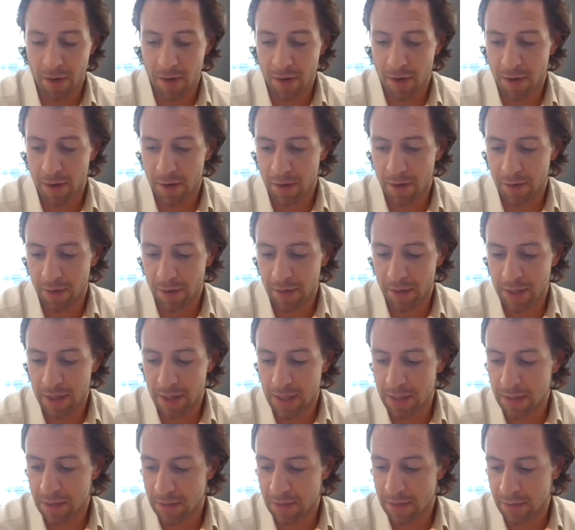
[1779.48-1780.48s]
are
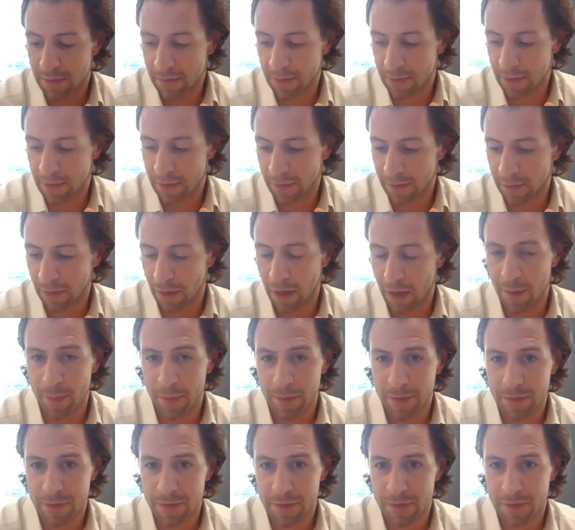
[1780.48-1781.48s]
in the
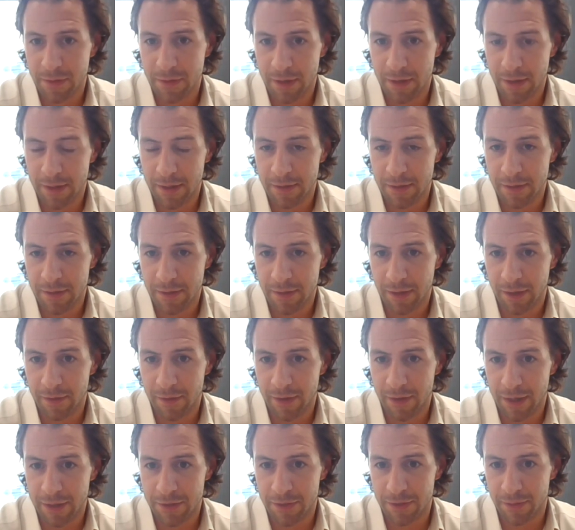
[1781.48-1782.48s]
climate and kind
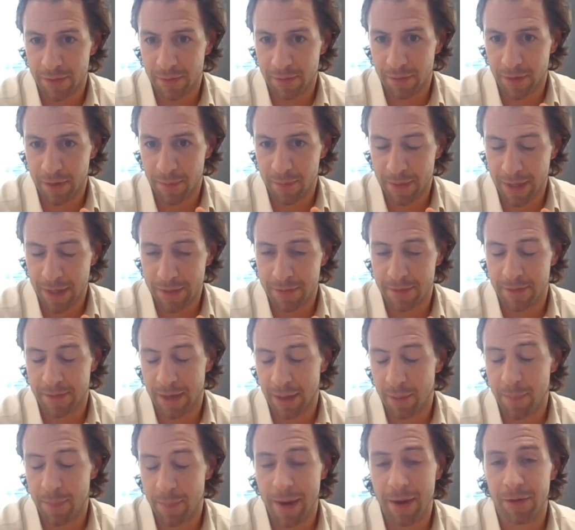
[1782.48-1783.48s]
of national
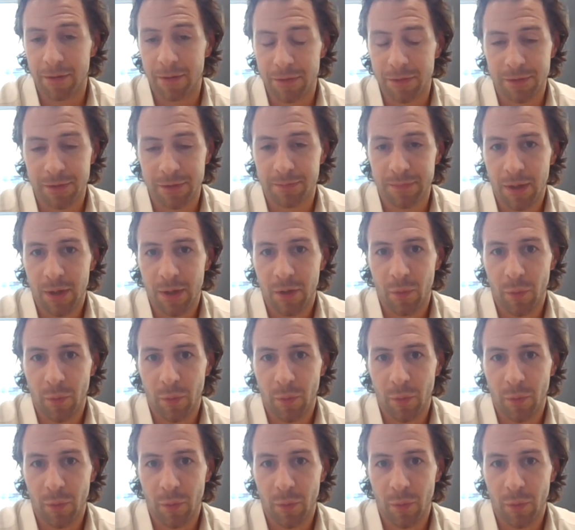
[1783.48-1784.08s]
nat perils,